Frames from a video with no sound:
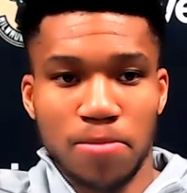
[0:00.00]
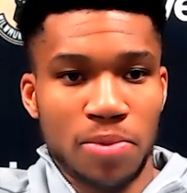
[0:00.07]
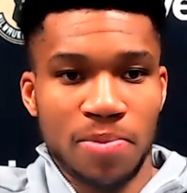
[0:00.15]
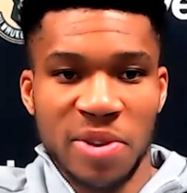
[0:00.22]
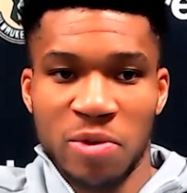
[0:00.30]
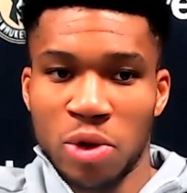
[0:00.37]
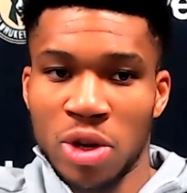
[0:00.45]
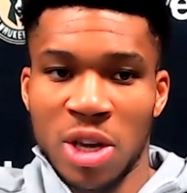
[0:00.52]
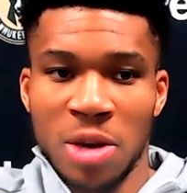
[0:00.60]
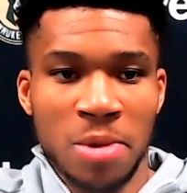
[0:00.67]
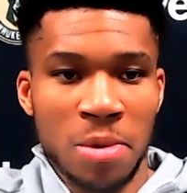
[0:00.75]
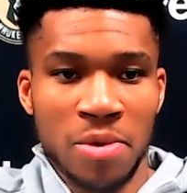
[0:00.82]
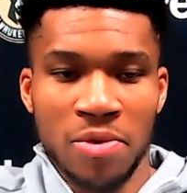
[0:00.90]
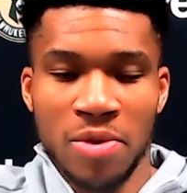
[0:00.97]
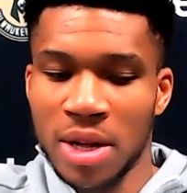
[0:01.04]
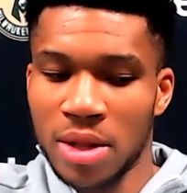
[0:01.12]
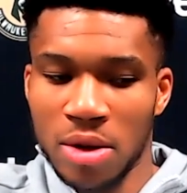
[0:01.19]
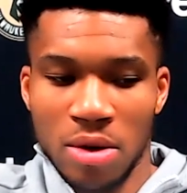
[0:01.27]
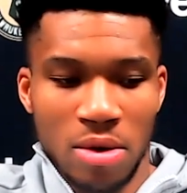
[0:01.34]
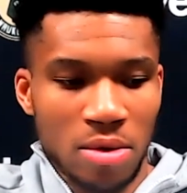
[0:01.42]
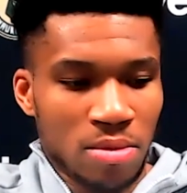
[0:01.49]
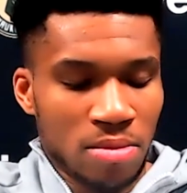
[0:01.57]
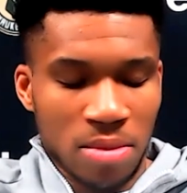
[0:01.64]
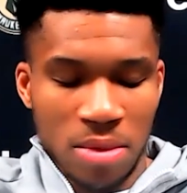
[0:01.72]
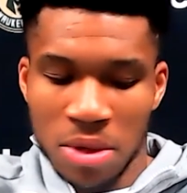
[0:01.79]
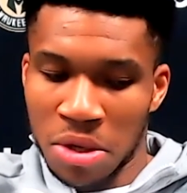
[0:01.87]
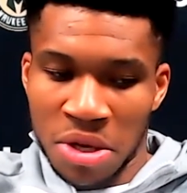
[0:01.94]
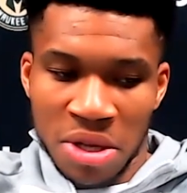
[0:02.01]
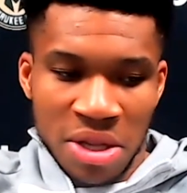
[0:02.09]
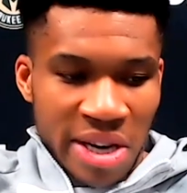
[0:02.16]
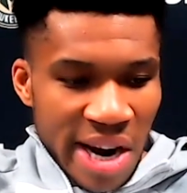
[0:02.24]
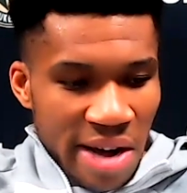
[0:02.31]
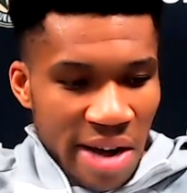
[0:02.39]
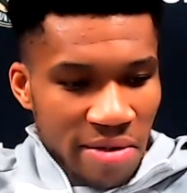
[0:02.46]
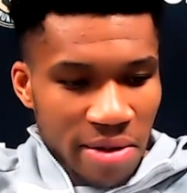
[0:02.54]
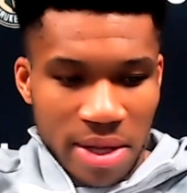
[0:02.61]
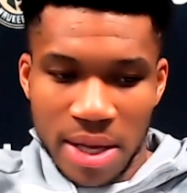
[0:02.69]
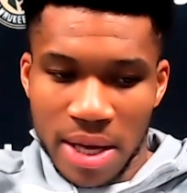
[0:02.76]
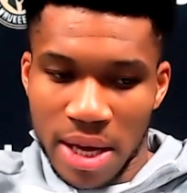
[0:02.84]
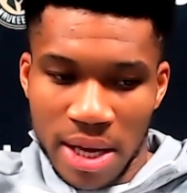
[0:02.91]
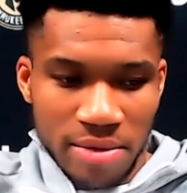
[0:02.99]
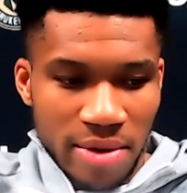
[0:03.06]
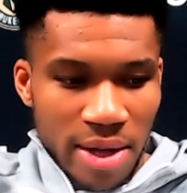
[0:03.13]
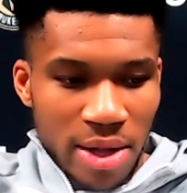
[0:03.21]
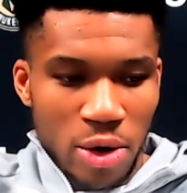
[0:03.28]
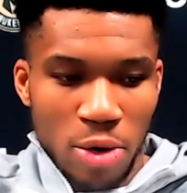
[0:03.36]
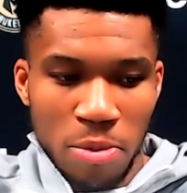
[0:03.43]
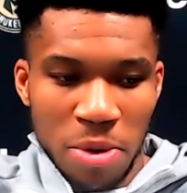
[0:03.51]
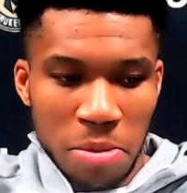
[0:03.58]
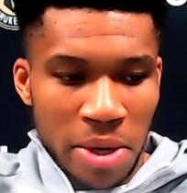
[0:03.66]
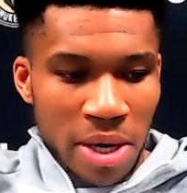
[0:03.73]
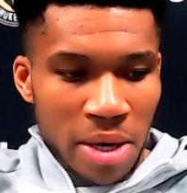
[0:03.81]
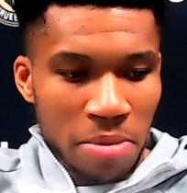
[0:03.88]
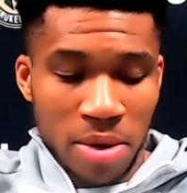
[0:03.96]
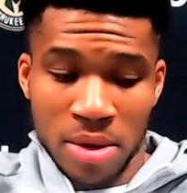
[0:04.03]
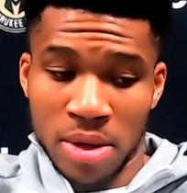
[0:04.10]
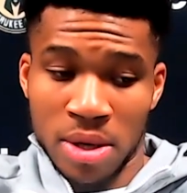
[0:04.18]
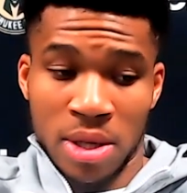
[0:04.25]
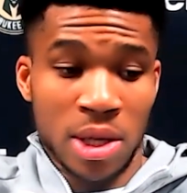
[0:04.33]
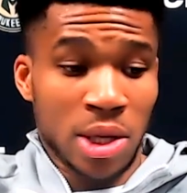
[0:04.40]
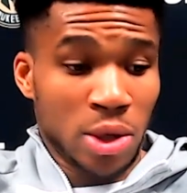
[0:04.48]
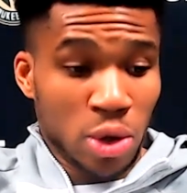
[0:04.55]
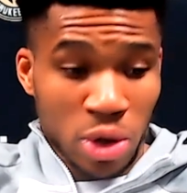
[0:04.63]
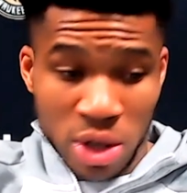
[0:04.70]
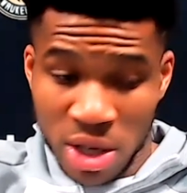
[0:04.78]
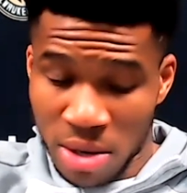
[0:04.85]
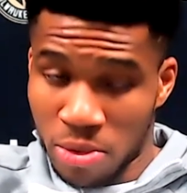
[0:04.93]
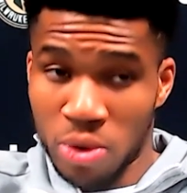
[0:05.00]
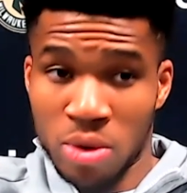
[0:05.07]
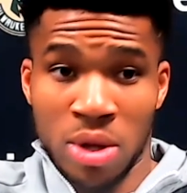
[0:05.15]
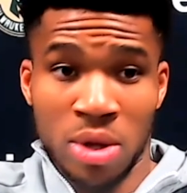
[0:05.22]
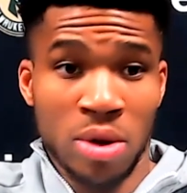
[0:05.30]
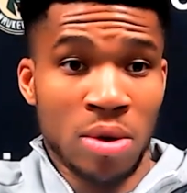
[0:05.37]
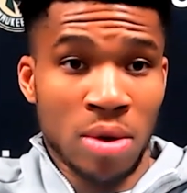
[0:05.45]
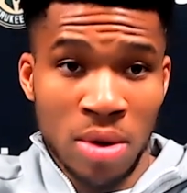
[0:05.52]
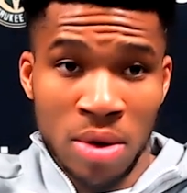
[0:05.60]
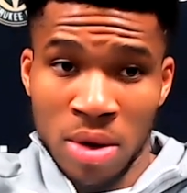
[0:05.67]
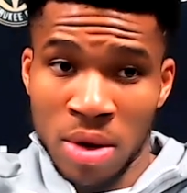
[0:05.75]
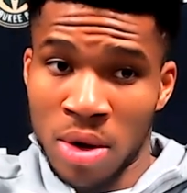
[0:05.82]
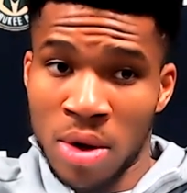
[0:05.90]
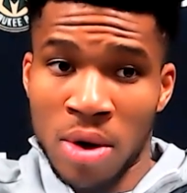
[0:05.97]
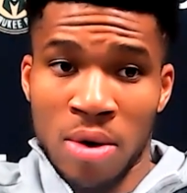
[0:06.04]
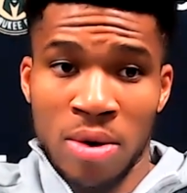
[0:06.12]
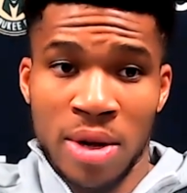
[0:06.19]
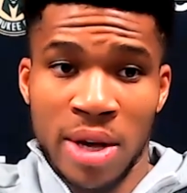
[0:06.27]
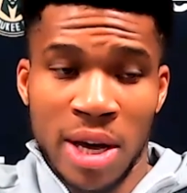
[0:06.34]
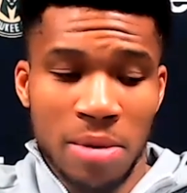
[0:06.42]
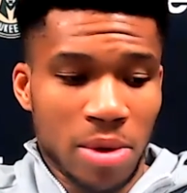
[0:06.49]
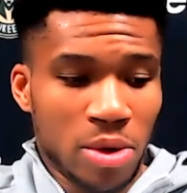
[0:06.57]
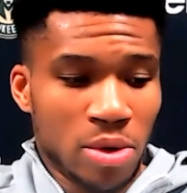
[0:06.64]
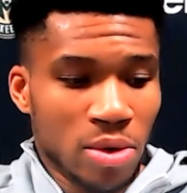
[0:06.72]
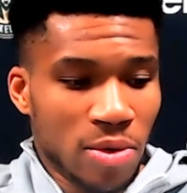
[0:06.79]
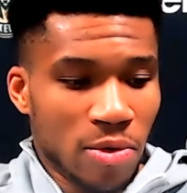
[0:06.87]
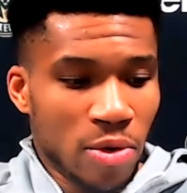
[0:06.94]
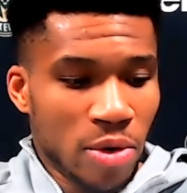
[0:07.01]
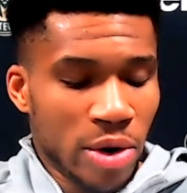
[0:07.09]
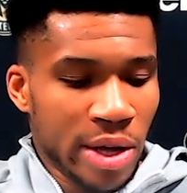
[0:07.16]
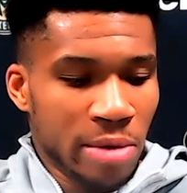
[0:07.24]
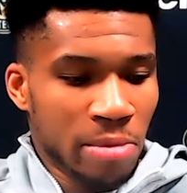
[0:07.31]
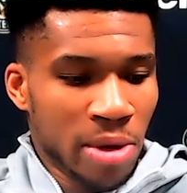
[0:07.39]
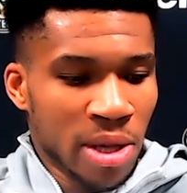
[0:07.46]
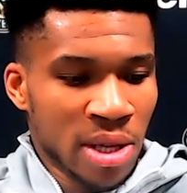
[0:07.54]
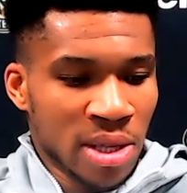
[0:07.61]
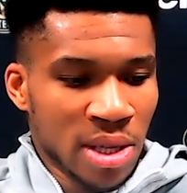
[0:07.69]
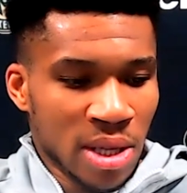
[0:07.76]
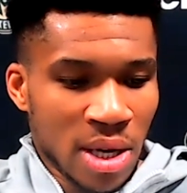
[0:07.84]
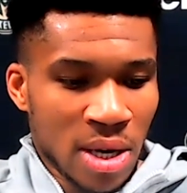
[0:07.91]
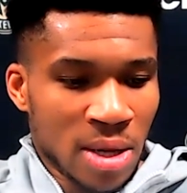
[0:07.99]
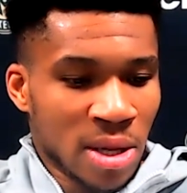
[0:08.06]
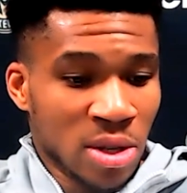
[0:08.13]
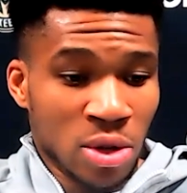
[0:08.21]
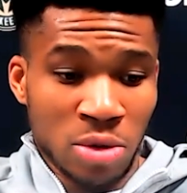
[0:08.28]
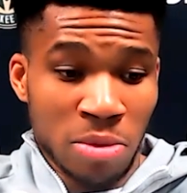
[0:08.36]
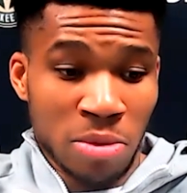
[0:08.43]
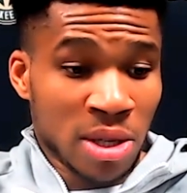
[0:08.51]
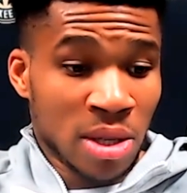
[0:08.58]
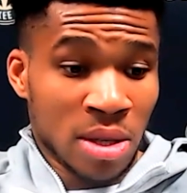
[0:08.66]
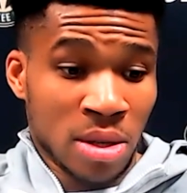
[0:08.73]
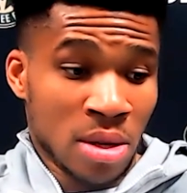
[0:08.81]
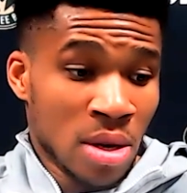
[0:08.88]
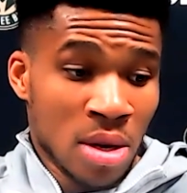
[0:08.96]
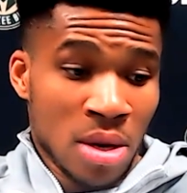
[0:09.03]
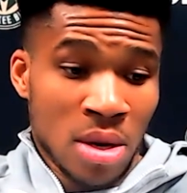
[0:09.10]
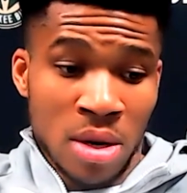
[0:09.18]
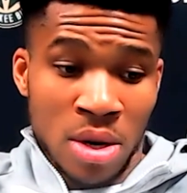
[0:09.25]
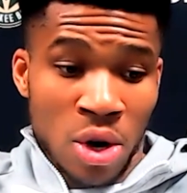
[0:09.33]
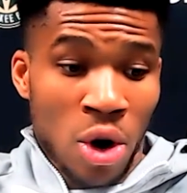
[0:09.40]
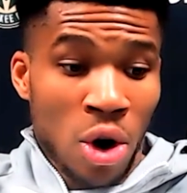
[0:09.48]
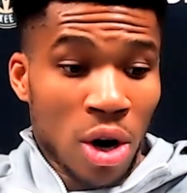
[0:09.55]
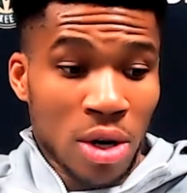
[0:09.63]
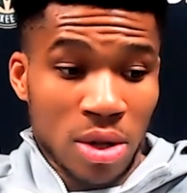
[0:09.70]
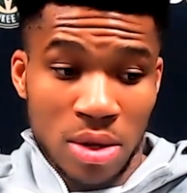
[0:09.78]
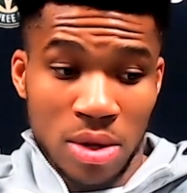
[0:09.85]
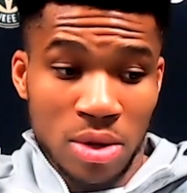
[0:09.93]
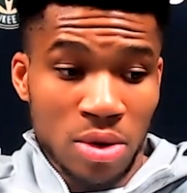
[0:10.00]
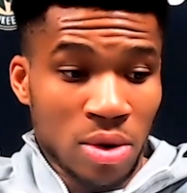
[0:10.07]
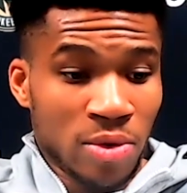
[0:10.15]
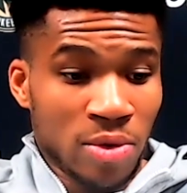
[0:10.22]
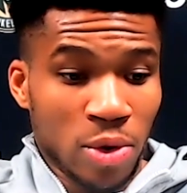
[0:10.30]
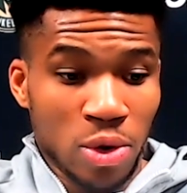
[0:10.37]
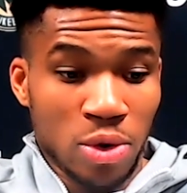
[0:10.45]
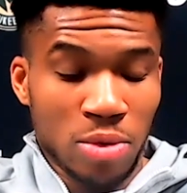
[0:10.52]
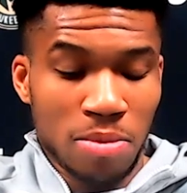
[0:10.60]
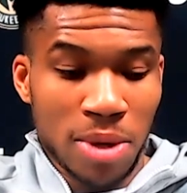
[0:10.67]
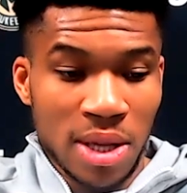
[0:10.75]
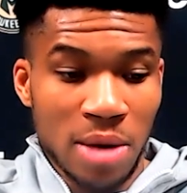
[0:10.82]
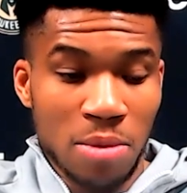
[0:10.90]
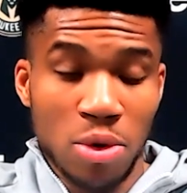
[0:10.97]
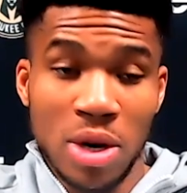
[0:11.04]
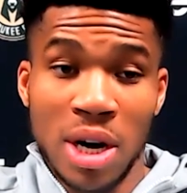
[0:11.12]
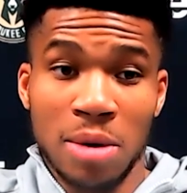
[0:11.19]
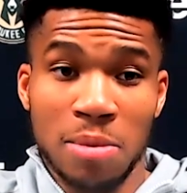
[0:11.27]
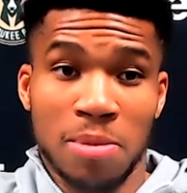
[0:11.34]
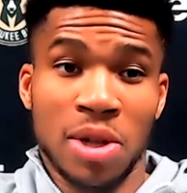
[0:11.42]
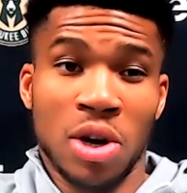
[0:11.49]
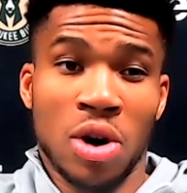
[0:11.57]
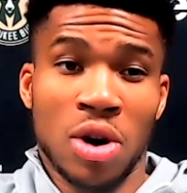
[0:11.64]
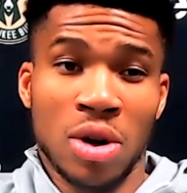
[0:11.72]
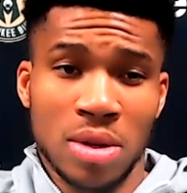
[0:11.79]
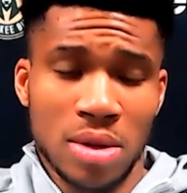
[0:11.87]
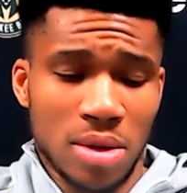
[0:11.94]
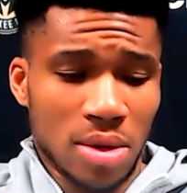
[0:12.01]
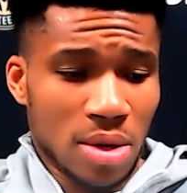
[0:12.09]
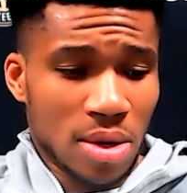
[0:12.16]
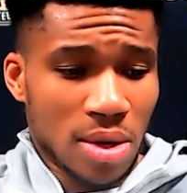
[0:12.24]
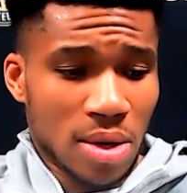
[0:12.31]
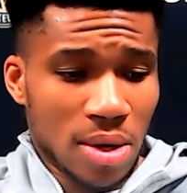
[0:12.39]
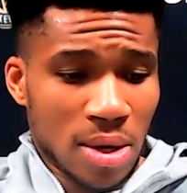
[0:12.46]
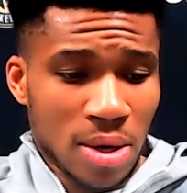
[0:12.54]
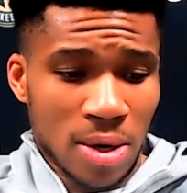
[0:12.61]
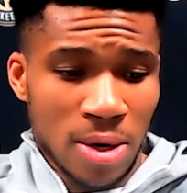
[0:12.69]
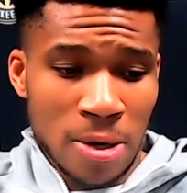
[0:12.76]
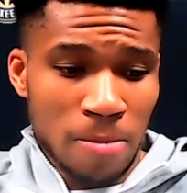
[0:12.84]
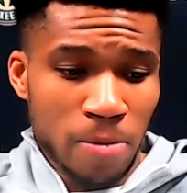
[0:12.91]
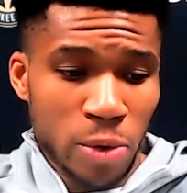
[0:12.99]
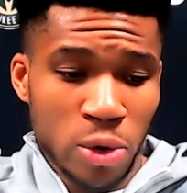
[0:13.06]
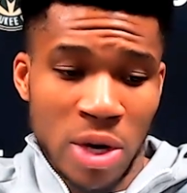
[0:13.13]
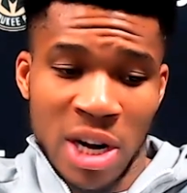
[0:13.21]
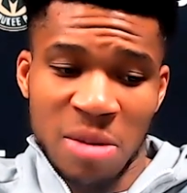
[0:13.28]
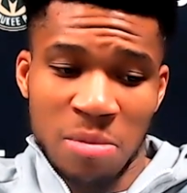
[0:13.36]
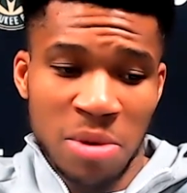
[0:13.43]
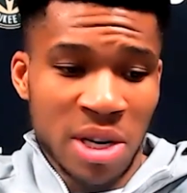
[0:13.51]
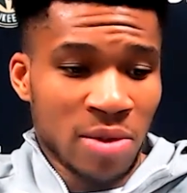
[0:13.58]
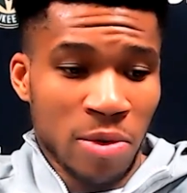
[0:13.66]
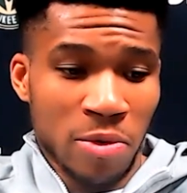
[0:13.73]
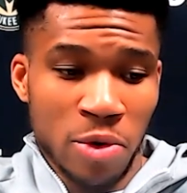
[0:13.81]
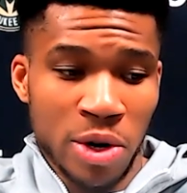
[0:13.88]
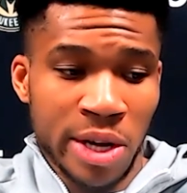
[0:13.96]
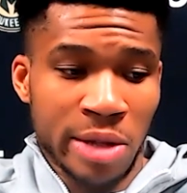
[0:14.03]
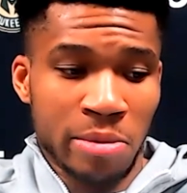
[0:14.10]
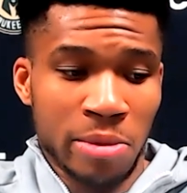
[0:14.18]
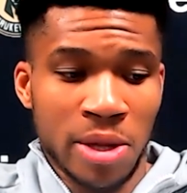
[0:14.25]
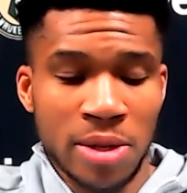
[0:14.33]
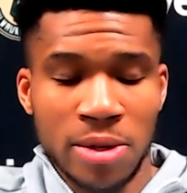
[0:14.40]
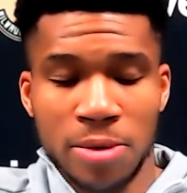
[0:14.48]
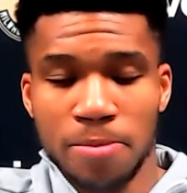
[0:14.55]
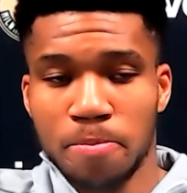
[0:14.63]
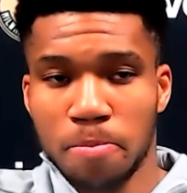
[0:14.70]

if they keep them in front, they're going to drive and kick and find the open man. And they just keep doing all game. They do it for 48 minutes, and that just makes it hard. In order for you to beat them, you got to play hard. And you got to break it for 48 minutes.